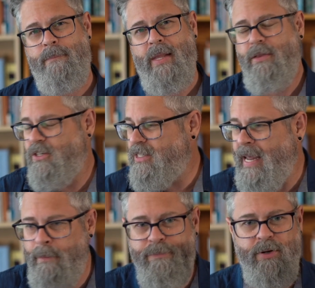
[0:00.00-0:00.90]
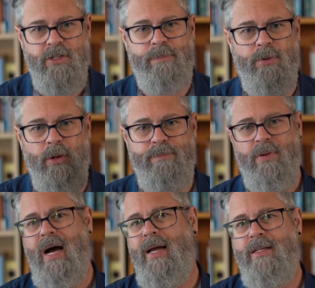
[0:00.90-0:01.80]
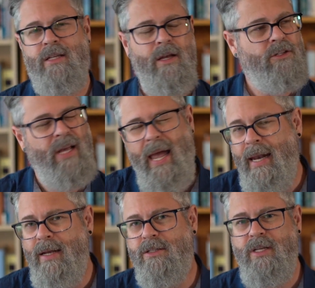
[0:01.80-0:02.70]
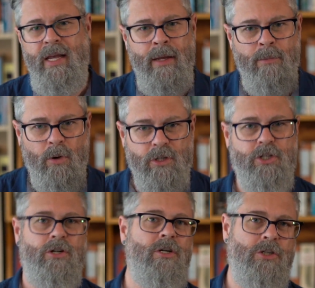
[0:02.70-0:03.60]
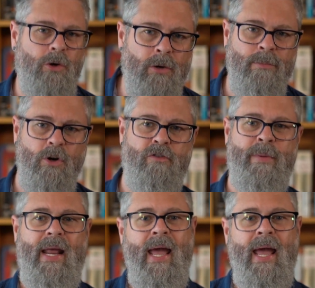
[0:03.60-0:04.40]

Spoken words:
Now, the same principle applies to any team or church or movement.